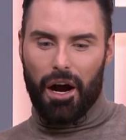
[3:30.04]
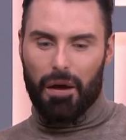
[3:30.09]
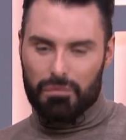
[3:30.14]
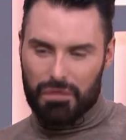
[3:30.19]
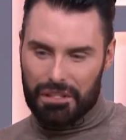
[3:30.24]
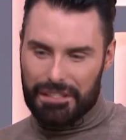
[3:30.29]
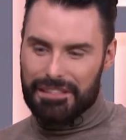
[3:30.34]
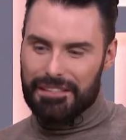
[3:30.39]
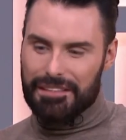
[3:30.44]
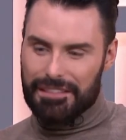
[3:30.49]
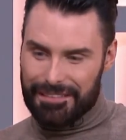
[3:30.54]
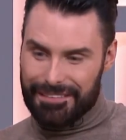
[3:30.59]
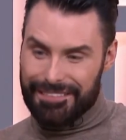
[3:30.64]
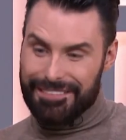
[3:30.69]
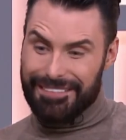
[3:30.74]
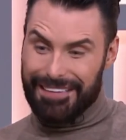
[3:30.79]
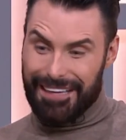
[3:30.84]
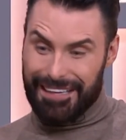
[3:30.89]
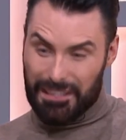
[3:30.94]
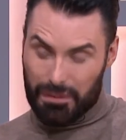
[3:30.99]
I'm just
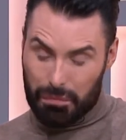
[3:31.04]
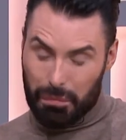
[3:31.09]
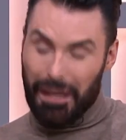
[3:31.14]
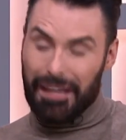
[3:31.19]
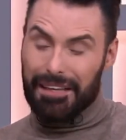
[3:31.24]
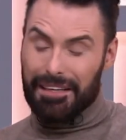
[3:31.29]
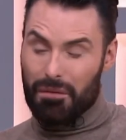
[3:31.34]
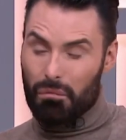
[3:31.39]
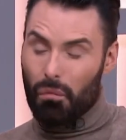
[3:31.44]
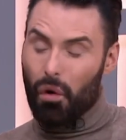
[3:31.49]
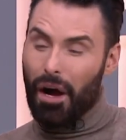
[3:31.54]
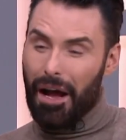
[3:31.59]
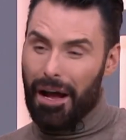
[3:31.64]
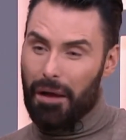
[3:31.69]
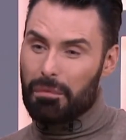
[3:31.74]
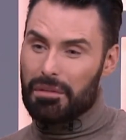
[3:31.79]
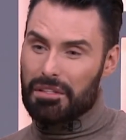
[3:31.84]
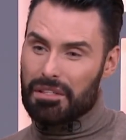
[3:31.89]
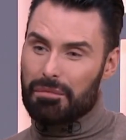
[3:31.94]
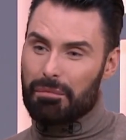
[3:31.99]
explaining what
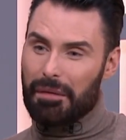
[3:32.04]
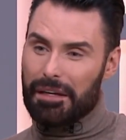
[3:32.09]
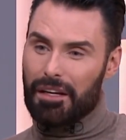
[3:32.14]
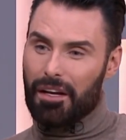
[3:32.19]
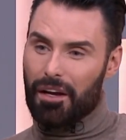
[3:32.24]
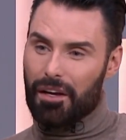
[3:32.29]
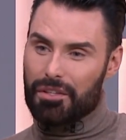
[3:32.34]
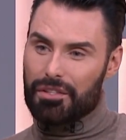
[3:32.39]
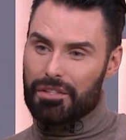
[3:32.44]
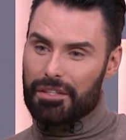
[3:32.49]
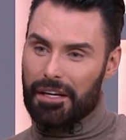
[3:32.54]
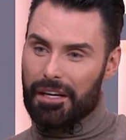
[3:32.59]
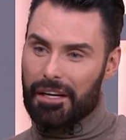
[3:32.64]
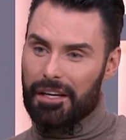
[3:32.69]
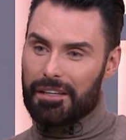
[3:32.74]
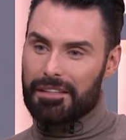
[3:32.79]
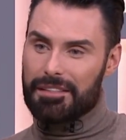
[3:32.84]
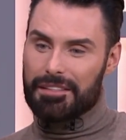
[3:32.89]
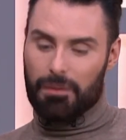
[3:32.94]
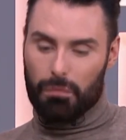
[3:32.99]
happened to me last
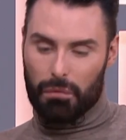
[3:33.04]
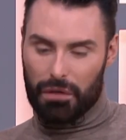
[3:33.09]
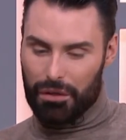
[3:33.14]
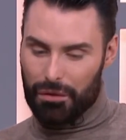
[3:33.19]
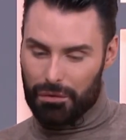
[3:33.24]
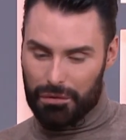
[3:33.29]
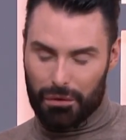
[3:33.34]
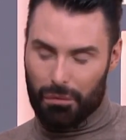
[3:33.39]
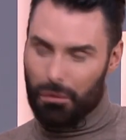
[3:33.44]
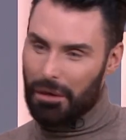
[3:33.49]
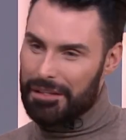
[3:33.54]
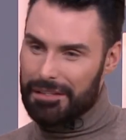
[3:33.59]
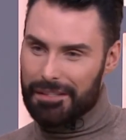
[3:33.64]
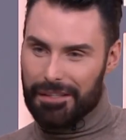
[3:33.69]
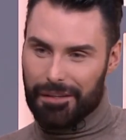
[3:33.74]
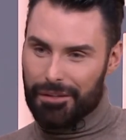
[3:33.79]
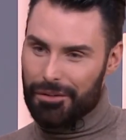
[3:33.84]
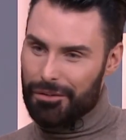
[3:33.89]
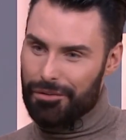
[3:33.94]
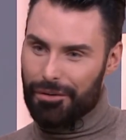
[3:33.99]
year. Someone who's always
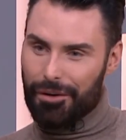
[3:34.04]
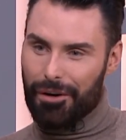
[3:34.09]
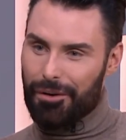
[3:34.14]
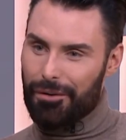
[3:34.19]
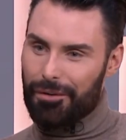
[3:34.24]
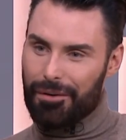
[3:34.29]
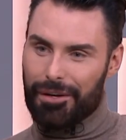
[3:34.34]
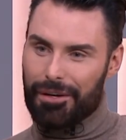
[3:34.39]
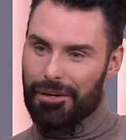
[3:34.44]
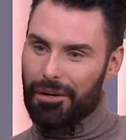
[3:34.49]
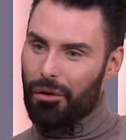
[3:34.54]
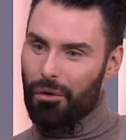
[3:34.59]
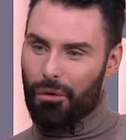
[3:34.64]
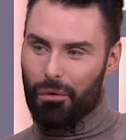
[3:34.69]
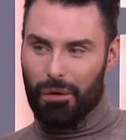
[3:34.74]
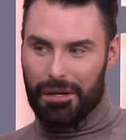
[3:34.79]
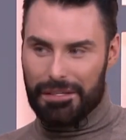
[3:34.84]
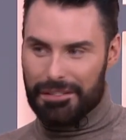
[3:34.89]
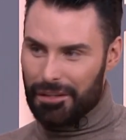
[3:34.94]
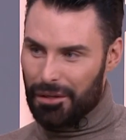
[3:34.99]
in control,
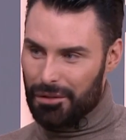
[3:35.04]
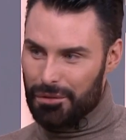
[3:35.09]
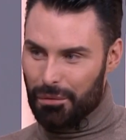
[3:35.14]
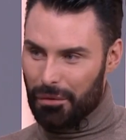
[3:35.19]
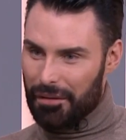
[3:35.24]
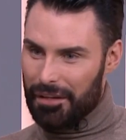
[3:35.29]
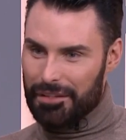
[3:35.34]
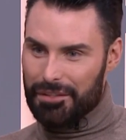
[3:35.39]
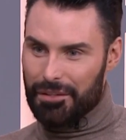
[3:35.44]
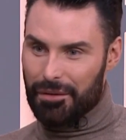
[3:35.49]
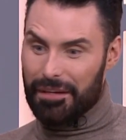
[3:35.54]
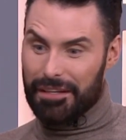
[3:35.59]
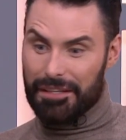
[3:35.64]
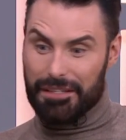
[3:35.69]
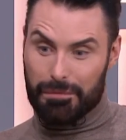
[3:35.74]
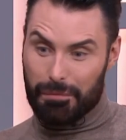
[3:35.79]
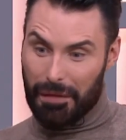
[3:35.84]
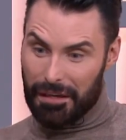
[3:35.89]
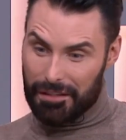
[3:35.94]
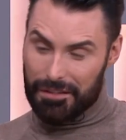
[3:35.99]
always knows what they're doing,
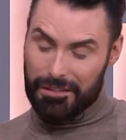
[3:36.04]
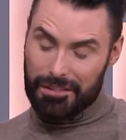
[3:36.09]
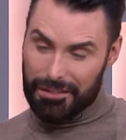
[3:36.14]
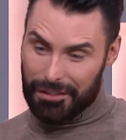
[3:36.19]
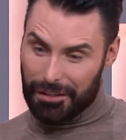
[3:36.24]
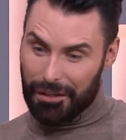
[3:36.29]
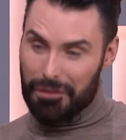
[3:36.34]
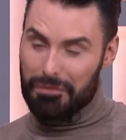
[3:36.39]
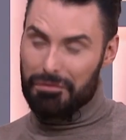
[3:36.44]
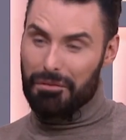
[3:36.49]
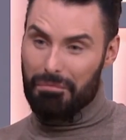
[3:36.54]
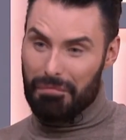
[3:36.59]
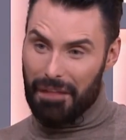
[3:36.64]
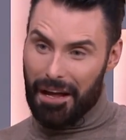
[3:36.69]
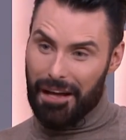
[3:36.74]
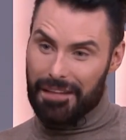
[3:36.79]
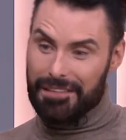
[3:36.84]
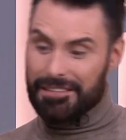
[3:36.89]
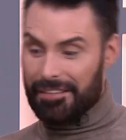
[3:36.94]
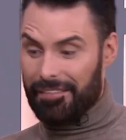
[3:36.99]
has managed to go from
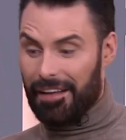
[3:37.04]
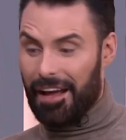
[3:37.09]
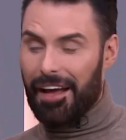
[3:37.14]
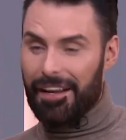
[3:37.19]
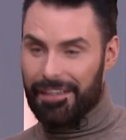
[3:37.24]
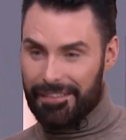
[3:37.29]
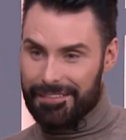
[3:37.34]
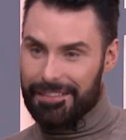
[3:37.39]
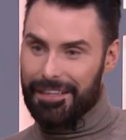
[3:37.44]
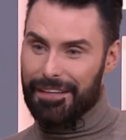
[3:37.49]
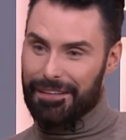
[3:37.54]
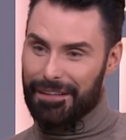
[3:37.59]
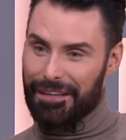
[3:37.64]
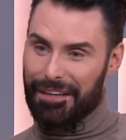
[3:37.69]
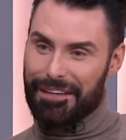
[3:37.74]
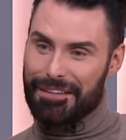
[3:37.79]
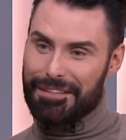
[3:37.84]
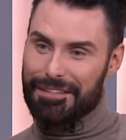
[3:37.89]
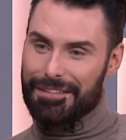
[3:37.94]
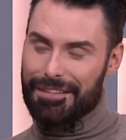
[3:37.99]
that to that in 10
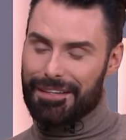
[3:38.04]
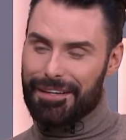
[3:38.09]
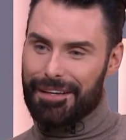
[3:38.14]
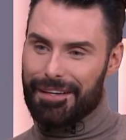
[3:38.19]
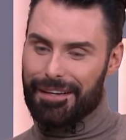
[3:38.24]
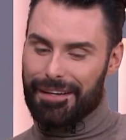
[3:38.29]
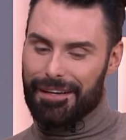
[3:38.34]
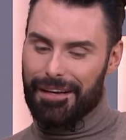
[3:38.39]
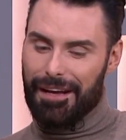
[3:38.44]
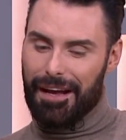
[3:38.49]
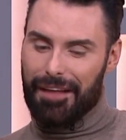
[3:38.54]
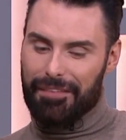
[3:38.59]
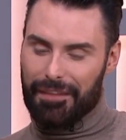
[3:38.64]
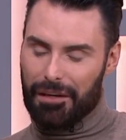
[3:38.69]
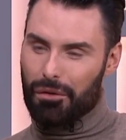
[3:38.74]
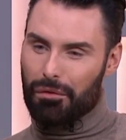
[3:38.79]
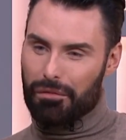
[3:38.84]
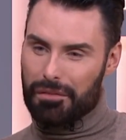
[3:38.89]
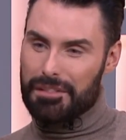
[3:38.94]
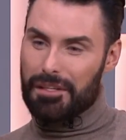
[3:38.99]
years. Mm-hmm. And
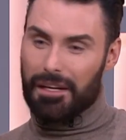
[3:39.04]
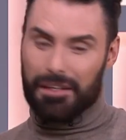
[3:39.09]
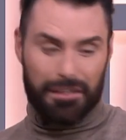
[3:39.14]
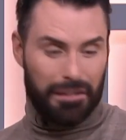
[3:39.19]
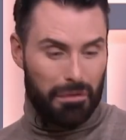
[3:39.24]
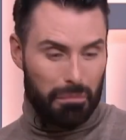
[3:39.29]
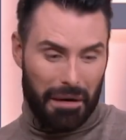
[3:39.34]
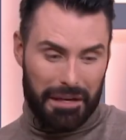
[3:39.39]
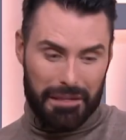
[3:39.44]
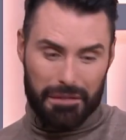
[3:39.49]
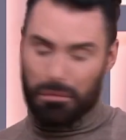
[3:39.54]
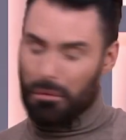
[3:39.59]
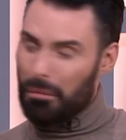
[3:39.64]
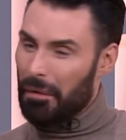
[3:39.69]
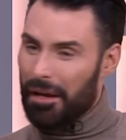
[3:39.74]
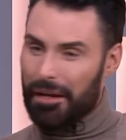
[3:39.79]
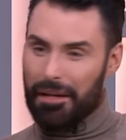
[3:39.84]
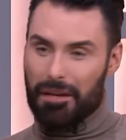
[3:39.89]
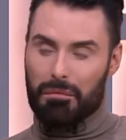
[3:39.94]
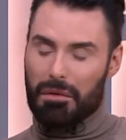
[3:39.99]
then all of a sudden, a baseball
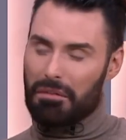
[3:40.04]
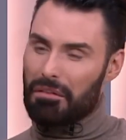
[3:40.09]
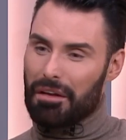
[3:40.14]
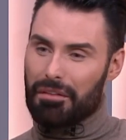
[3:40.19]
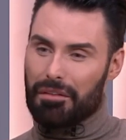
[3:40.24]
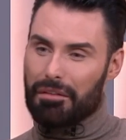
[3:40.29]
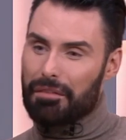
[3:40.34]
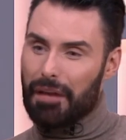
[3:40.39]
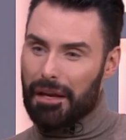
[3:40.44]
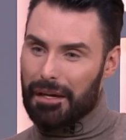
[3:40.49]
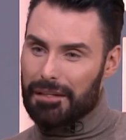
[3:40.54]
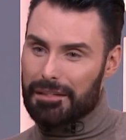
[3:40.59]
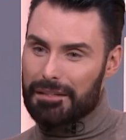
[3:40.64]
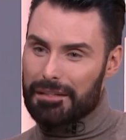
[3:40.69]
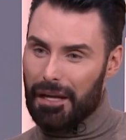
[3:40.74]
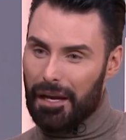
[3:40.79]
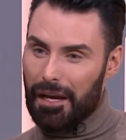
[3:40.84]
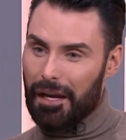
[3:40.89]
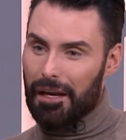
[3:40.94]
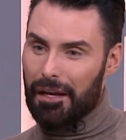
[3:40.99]
bat hit me around the
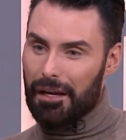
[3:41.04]
face